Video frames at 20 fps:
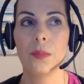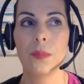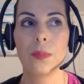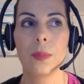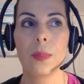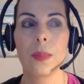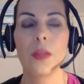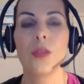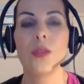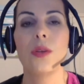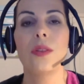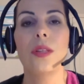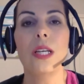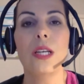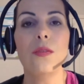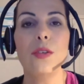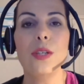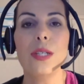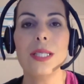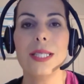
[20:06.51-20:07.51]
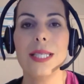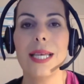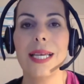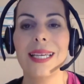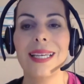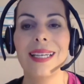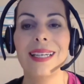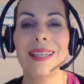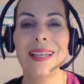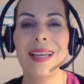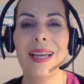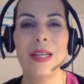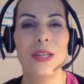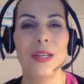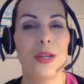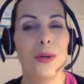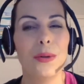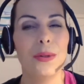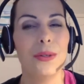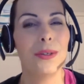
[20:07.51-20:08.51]
So think for a second, I
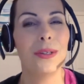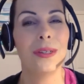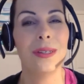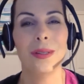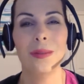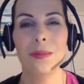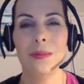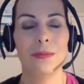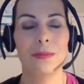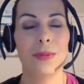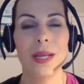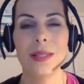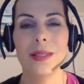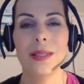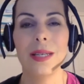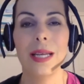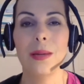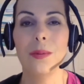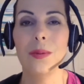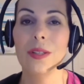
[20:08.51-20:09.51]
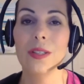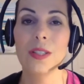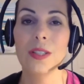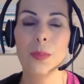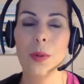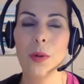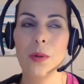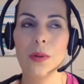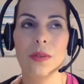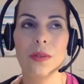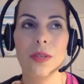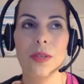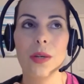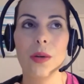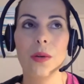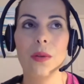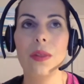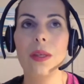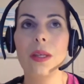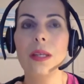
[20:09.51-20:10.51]
know you're going to resonate with this, both of you.
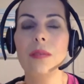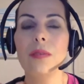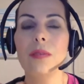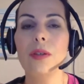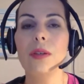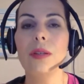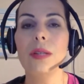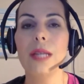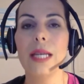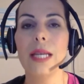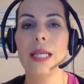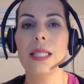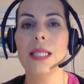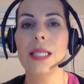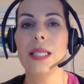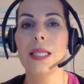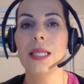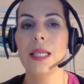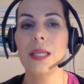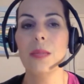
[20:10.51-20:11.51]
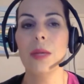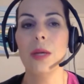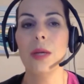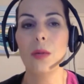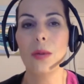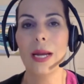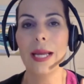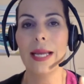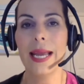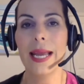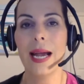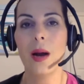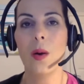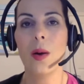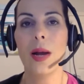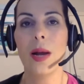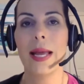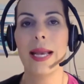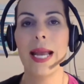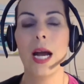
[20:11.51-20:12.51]
Think of your LinkedIn email right now
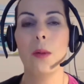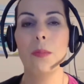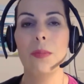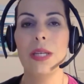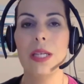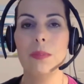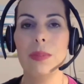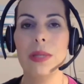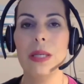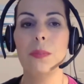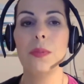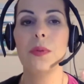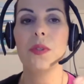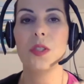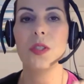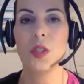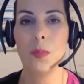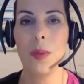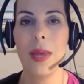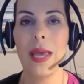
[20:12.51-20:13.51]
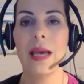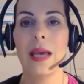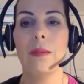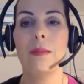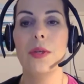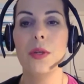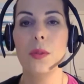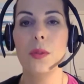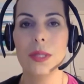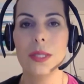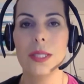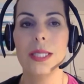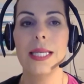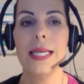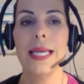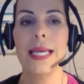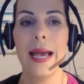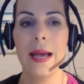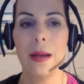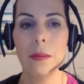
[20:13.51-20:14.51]
and how many people spam you with
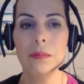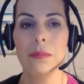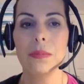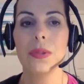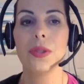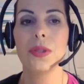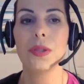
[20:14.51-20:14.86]
DMs.